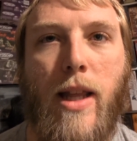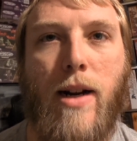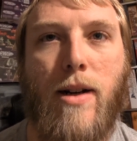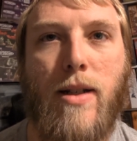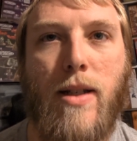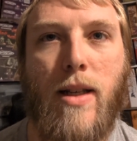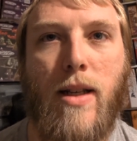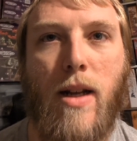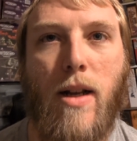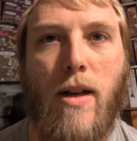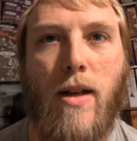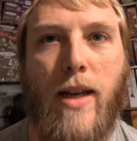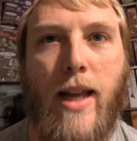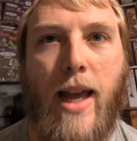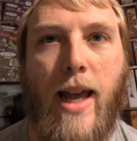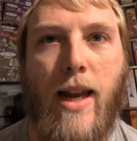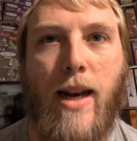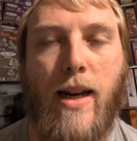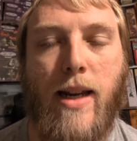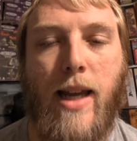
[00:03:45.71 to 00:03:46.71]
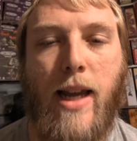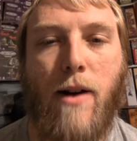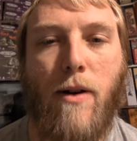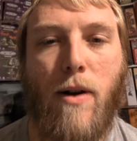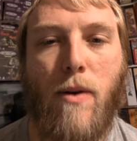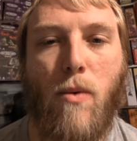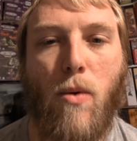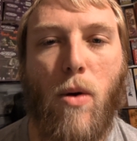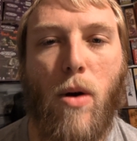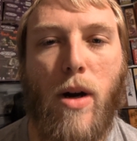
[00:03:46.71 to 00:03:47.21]
There's an undead
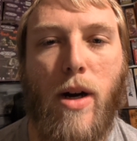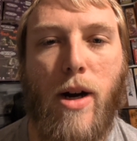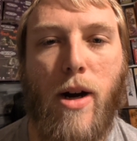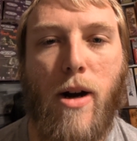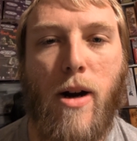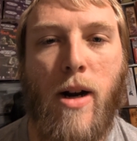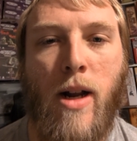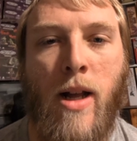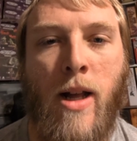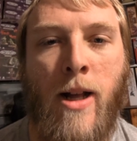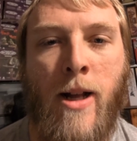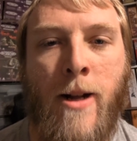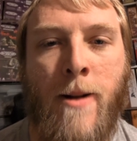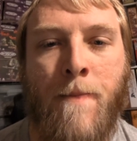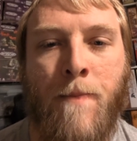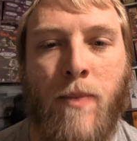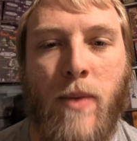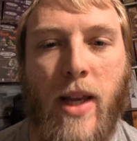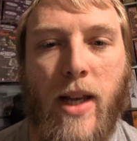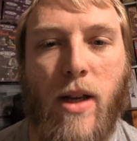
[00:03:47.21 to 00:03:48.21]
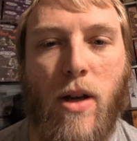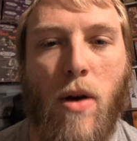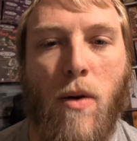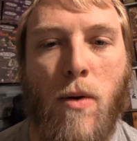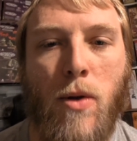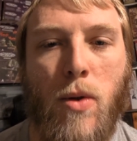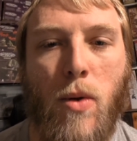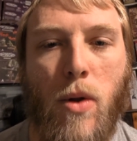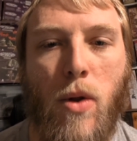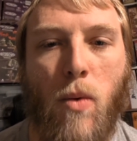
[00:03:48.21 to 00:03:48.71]
Kiri Warrior that
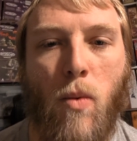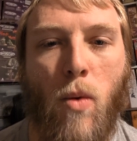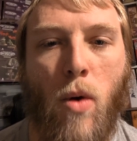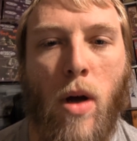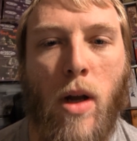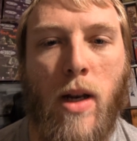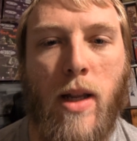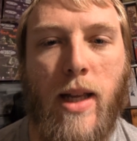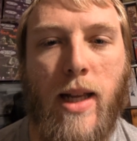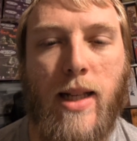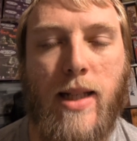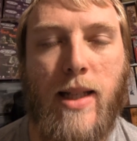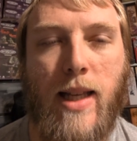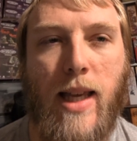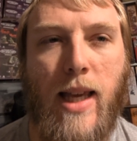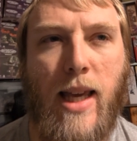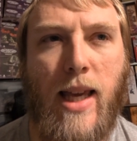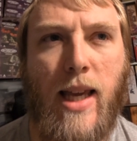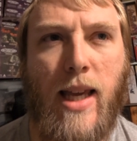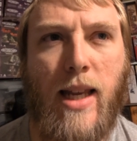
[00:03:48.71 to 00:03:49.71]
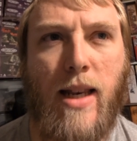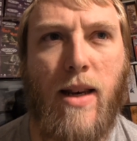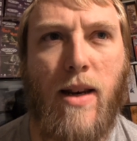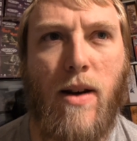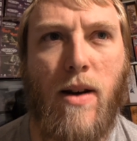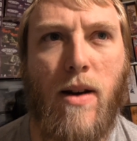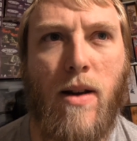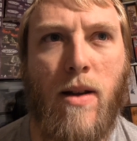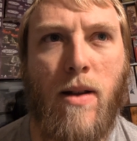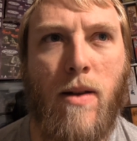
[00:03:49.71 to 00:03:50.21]
goes with one that's
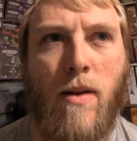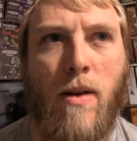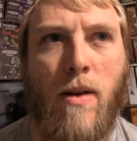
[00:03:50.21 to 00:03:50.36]
in